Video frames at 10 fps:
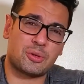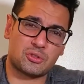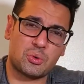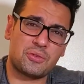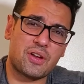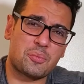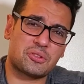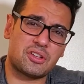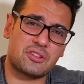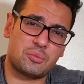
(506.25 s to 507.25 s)
about
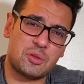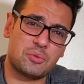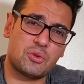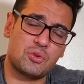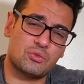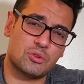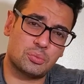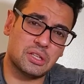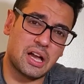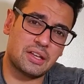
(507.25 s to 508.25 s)
25% of the people who
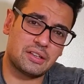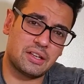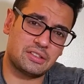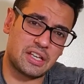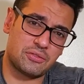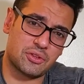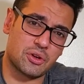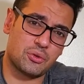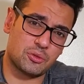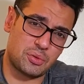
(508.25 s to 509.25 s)
replied and gave their
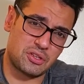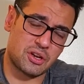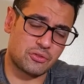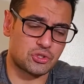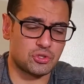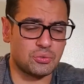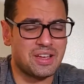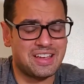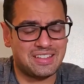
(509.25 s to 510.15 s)
own opinion on the shoe,